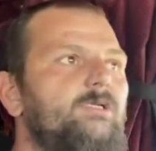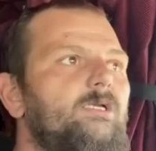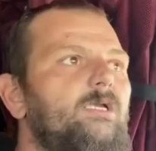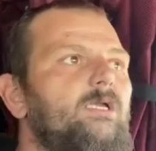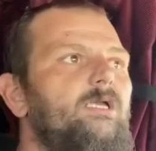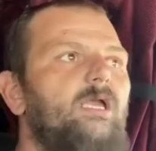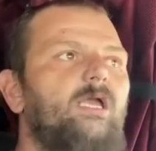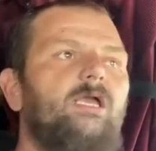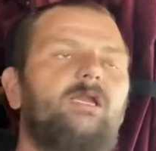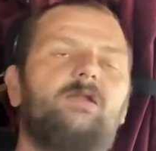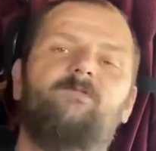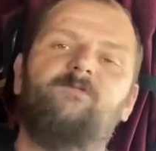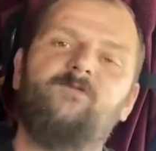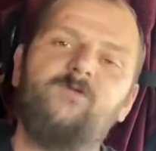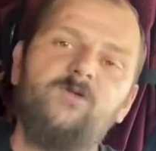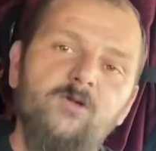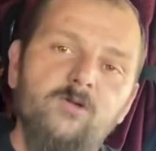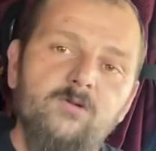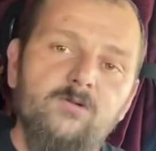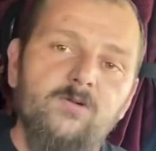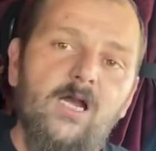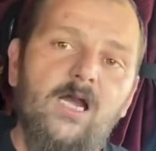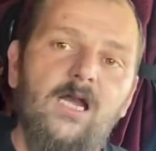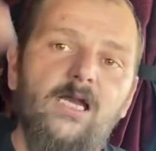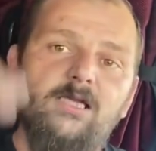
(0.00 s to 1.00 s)
And if you
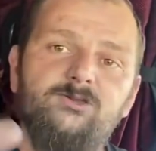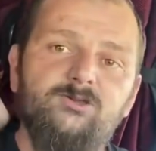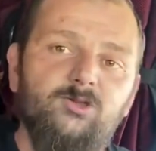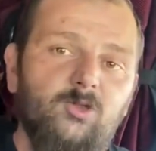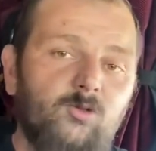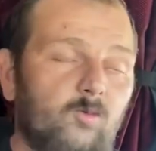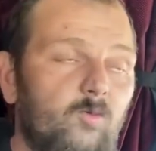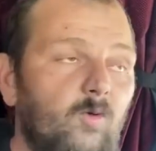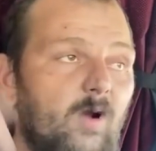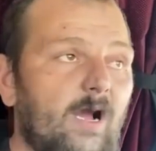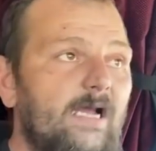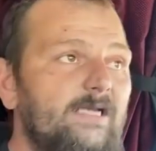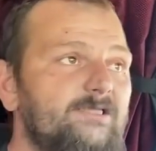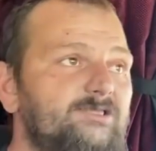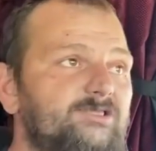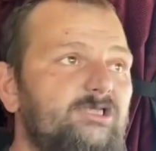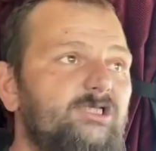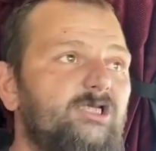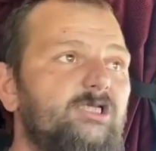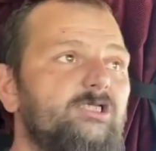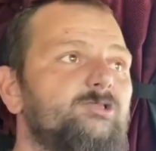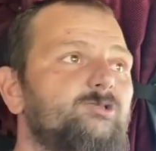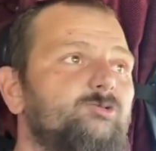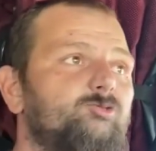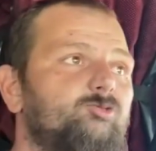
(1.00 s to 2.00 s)
guys are watching
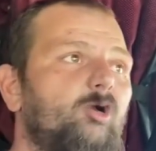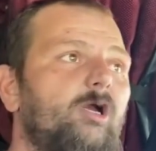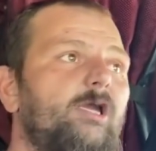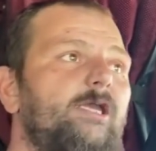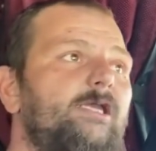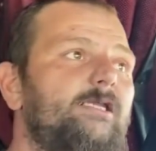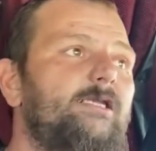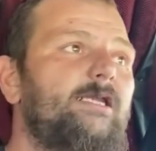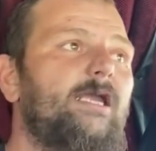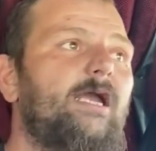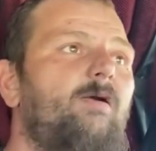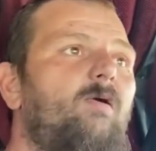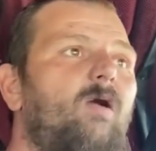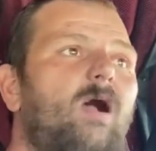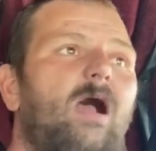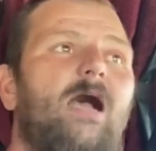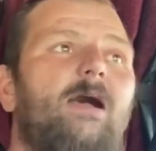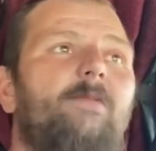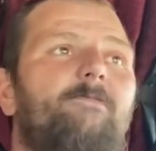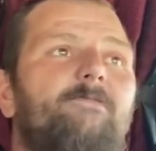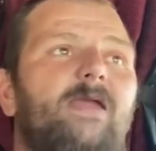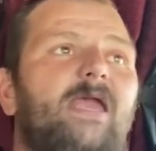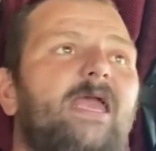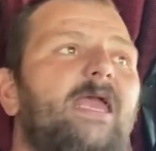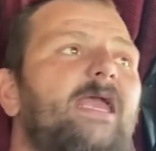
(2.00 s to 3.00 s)
this right now,
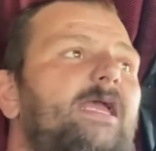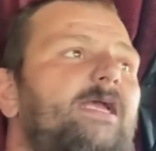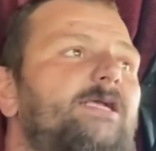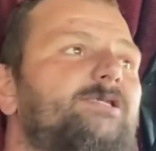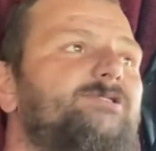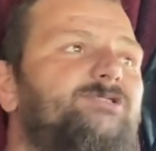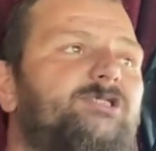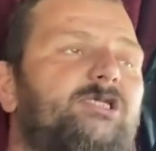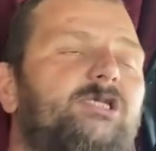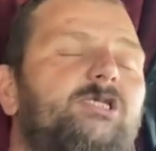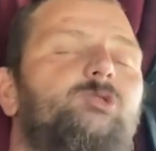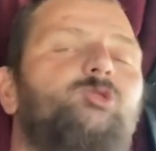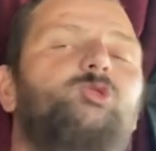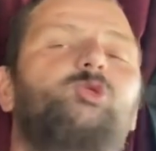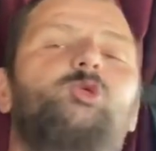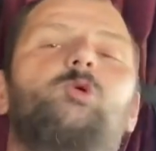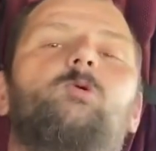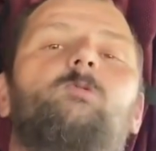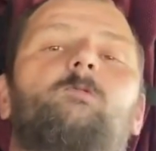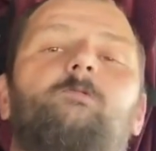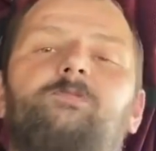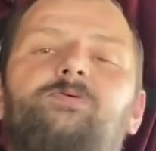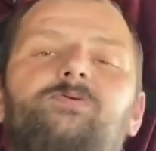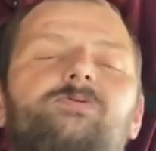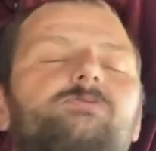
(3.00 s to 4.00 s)
I'm asking you,
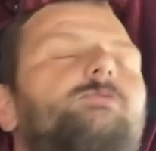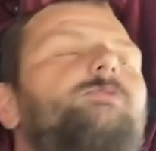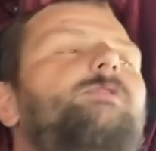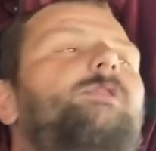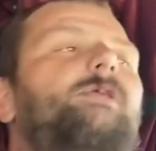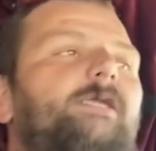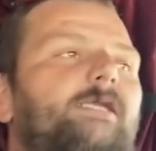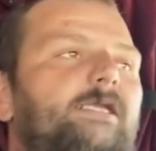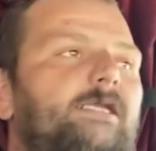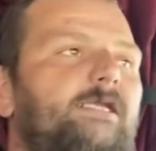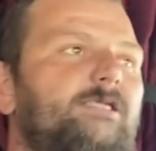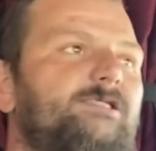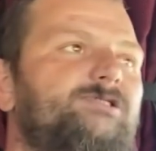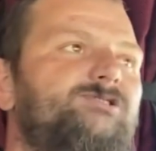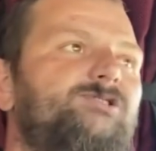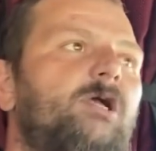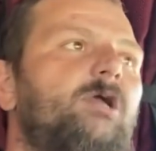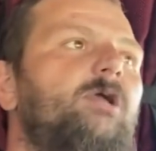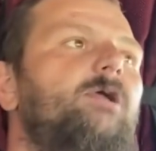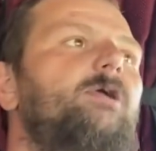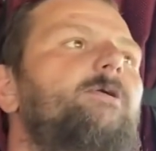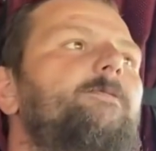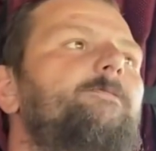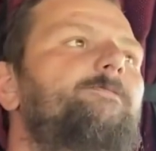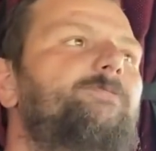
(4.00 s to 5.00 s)
please,
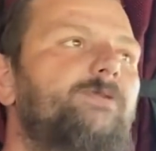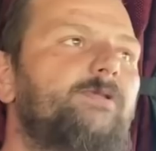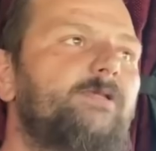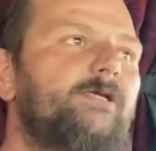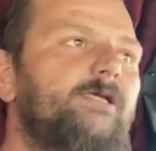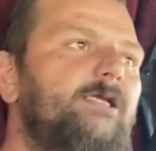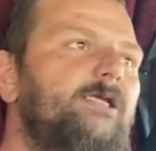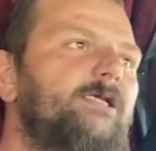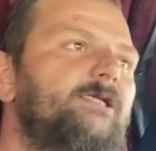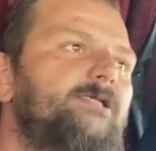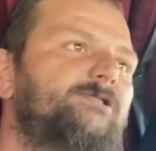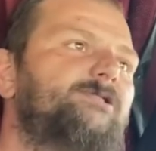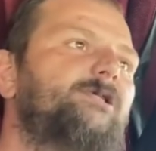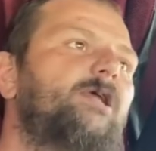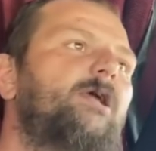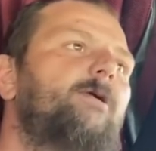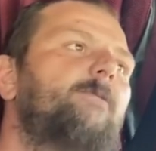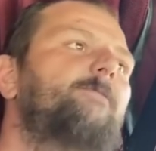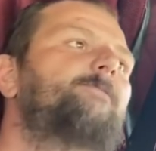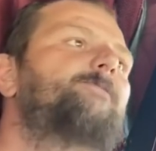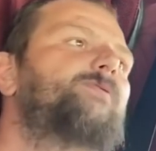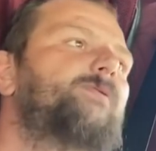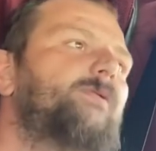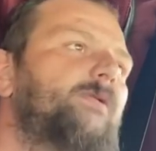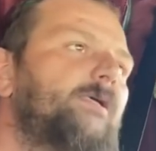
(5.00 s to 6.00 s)
please,
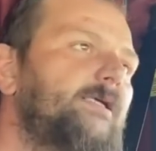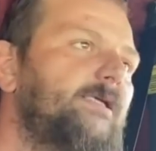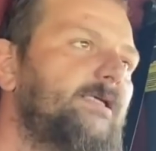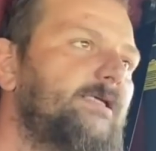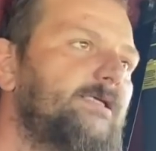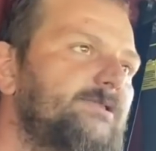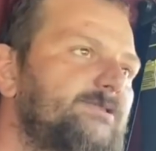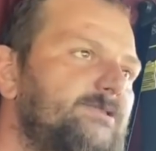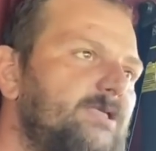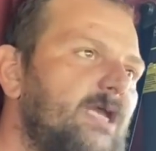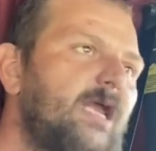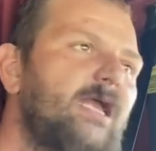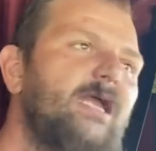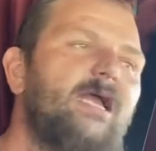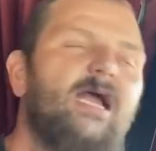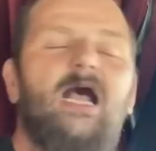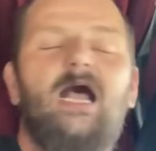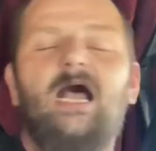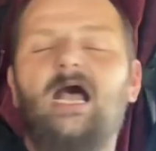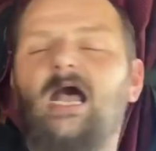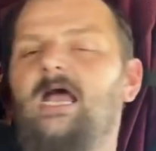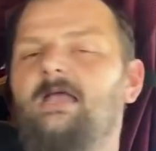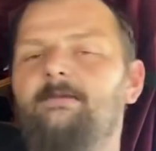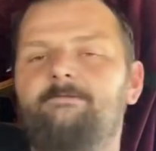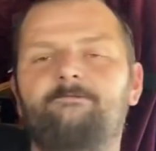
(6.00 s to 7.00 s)
please.
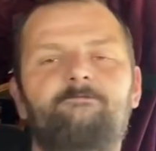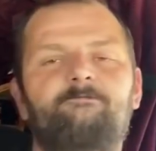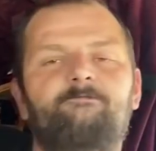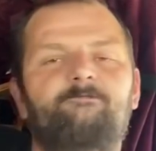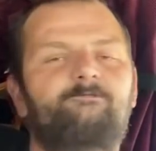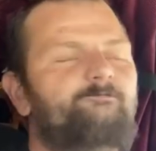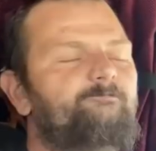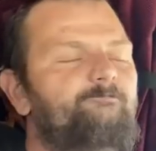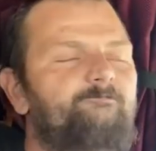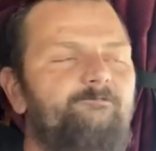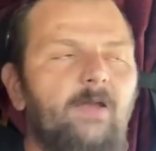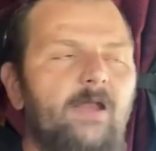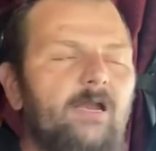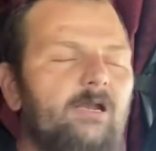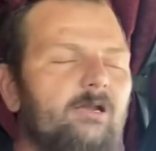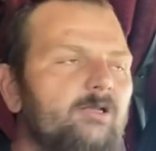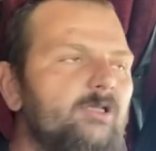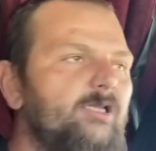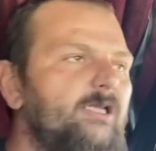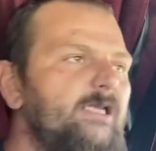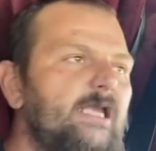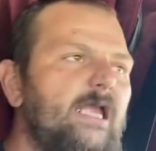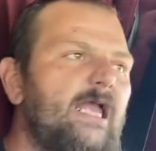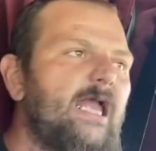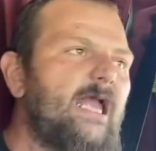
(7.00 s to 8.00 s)
I
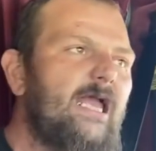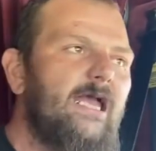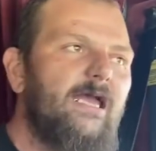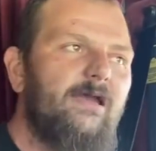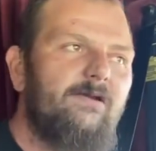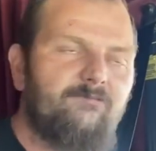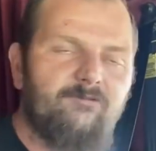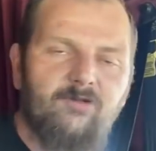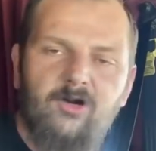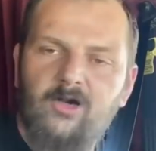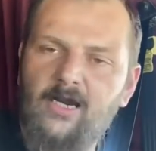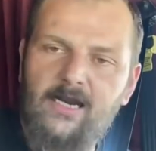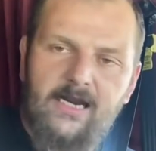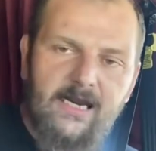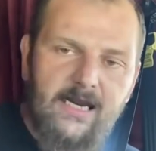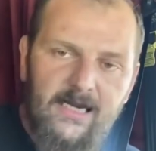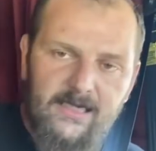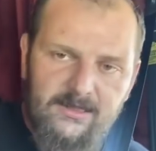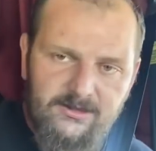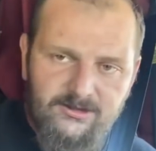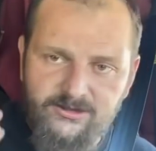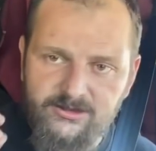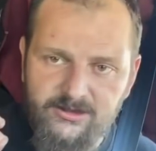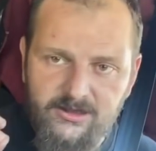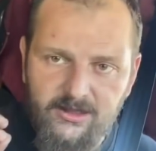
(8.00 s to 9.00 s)
barely ever
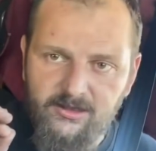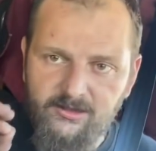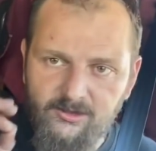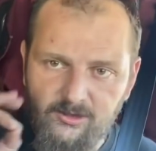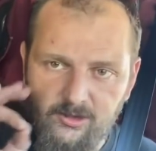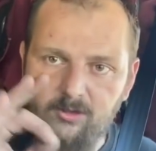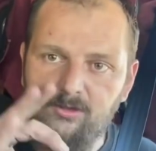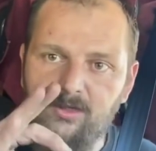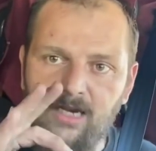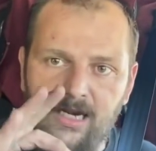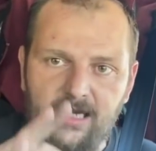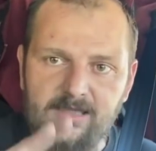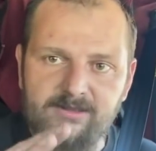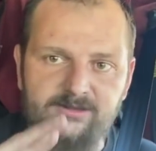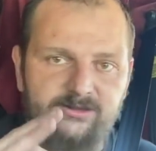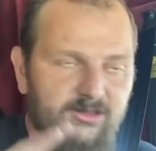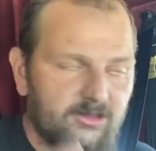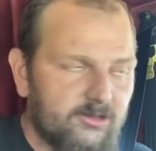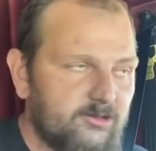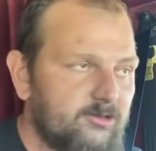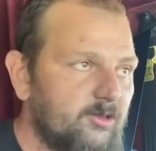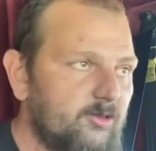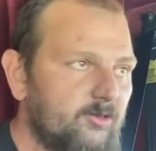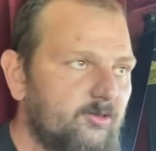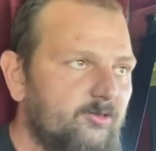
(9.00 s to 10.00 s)
ask you guys to
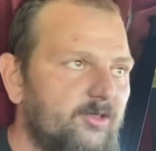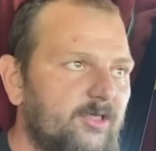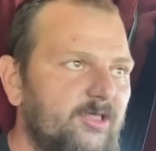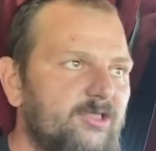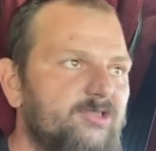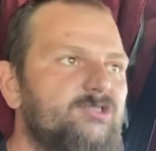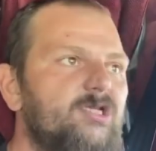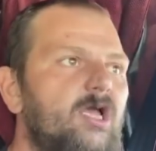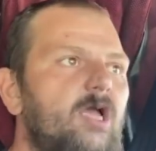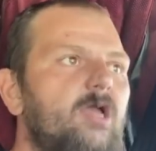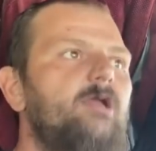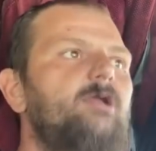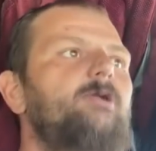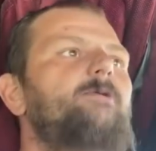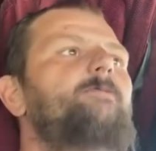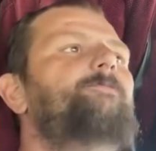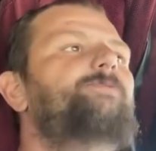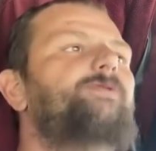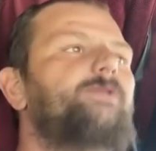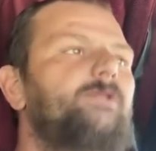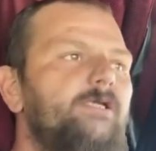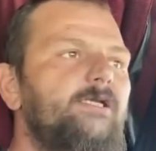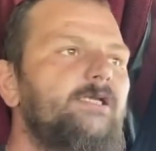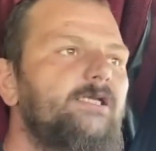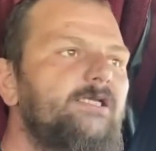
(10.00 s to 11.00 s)
do this.
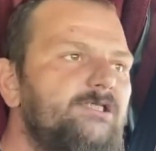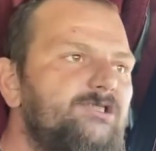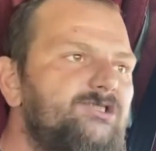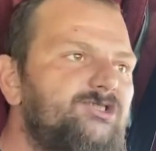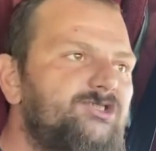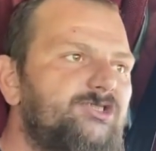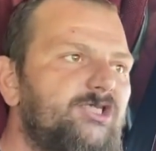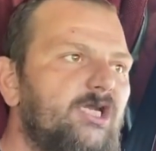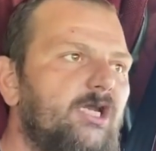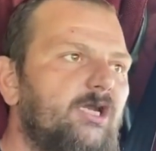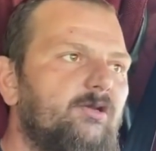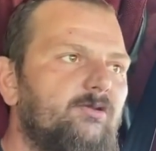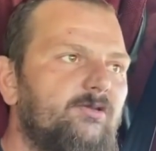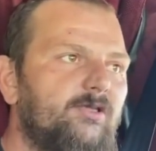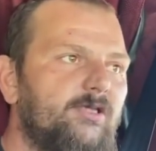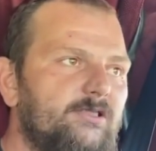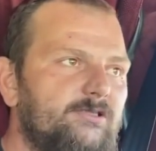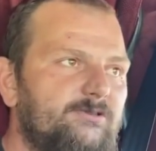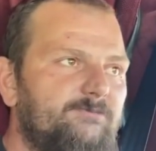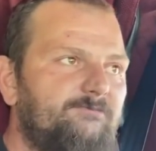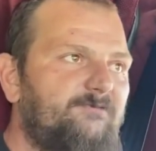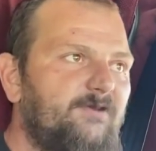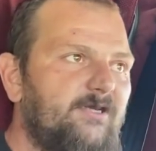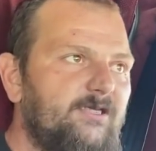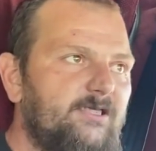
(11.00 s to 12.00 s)
Please share this
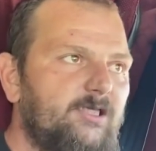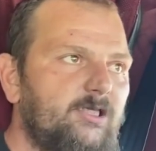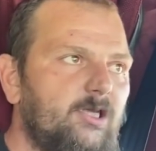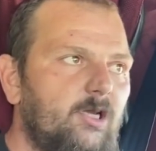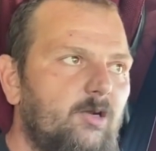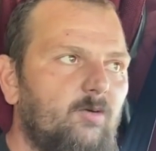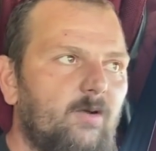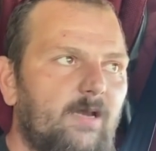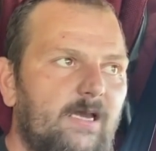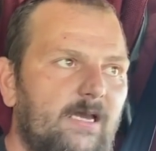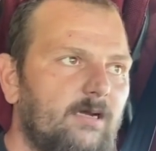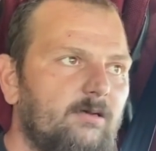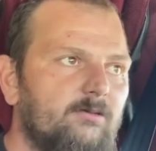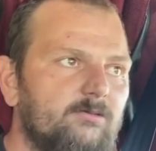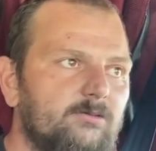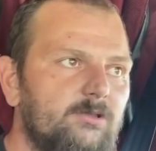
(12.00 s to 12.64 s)
video out.